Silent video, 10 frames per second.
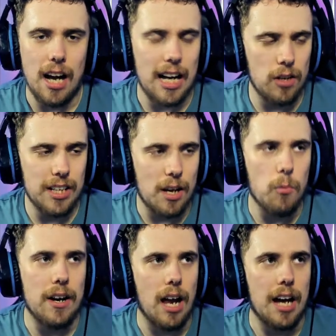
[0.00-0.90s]
I don't think it
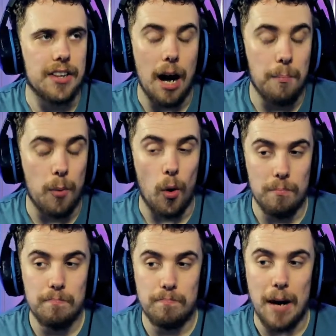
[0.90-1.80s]
went like that, but
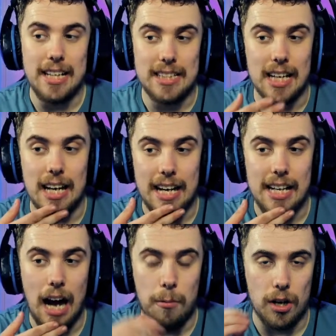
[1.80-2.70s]
basically,
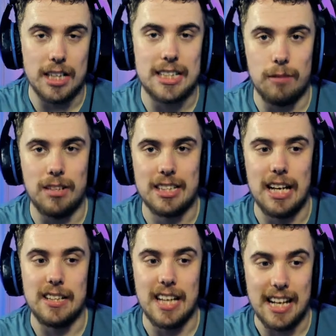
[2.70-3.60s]
I'm going to stick with the
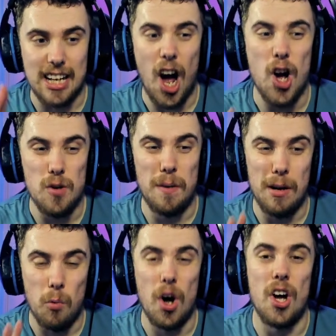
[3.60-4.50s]
same thing and hope it
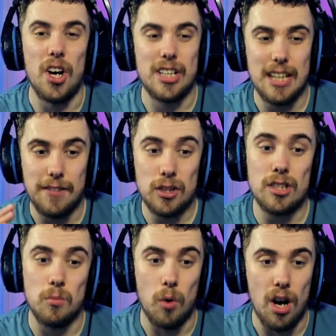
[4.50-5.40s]
works. If it
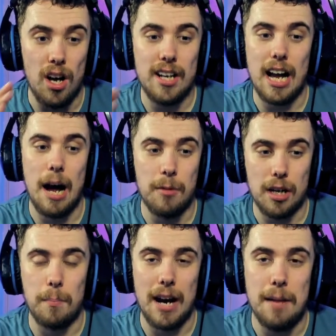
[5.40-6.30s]
doesn't work, I'm going
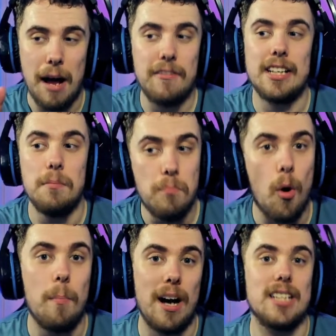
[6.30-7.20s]
to blame everything
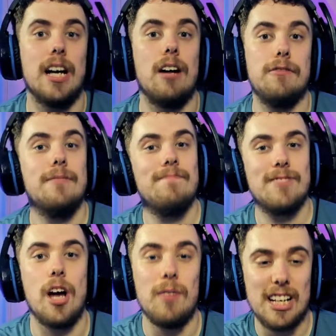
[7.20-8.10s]
but myself.
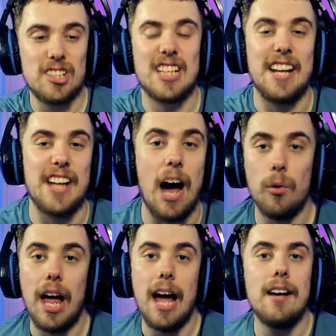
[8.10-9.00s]
So let's just get that out
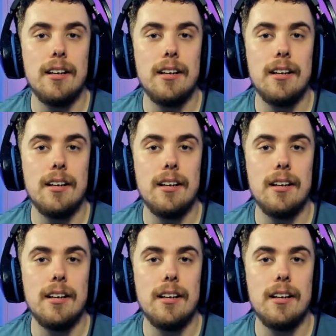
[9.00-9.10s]
there.